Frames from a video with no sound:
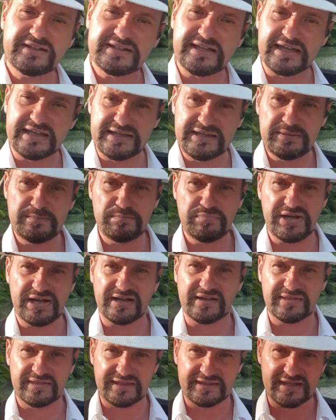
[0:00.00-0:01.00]
the
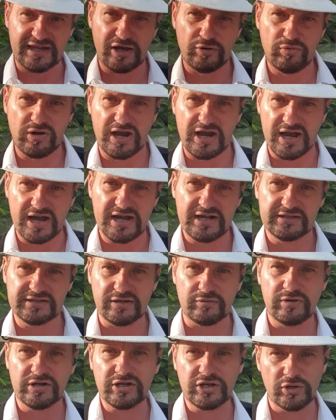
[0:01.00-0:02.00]
impact that our art,
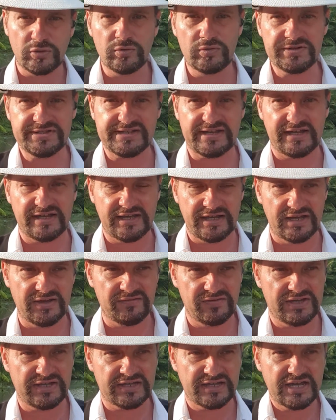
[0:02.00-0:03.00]
our goals are
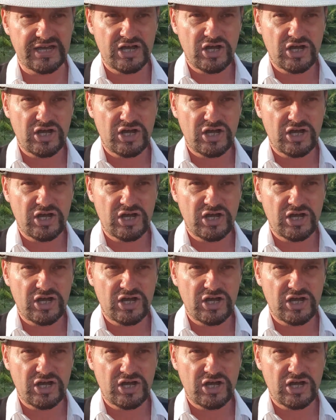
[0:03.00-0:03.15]
having,